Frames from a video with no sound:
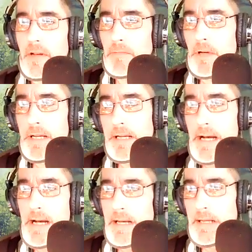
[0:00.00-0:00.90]
it running
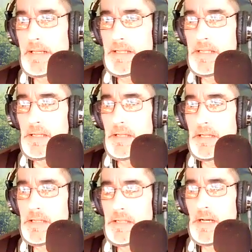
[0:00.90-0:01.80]
on its
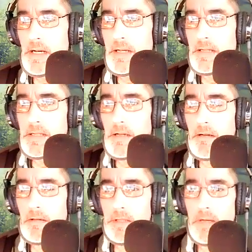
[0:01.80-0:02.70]

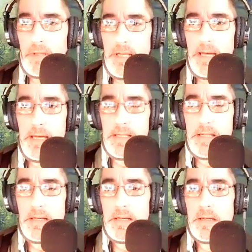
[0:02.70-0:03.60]
internal double
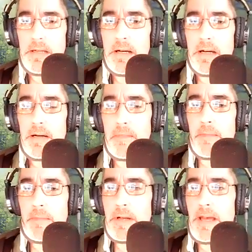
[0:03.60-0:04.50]
A's,
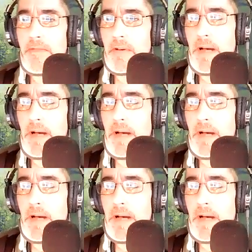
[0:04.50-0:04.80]
I'm going to have it